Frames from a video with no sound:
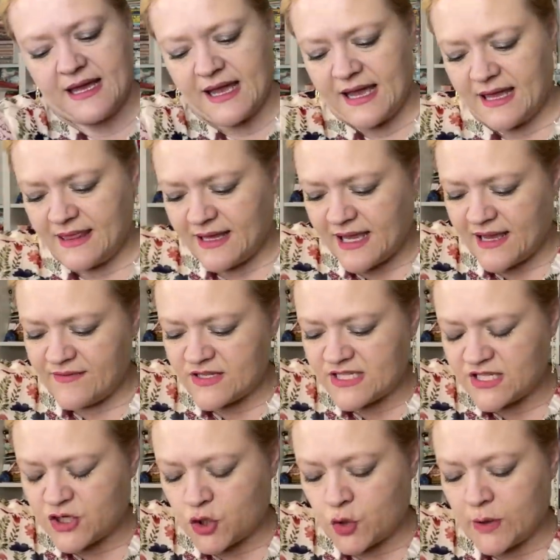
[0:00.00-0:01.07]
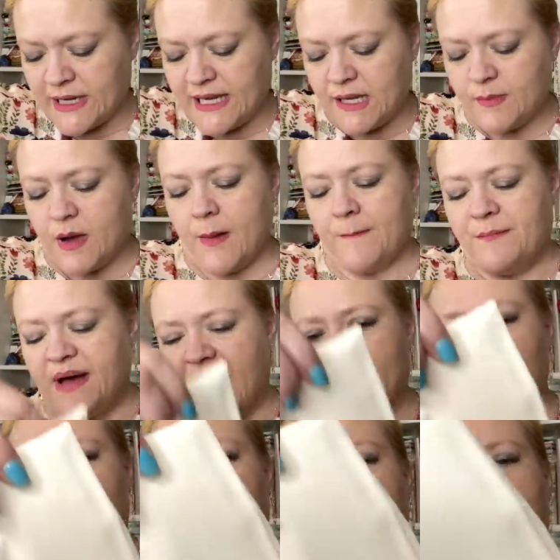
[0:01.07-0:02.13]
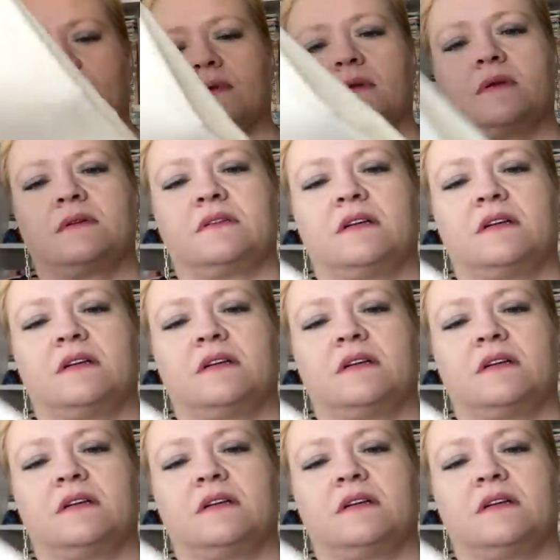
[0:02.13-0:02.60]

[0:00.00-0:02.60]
And they gave us the cream background.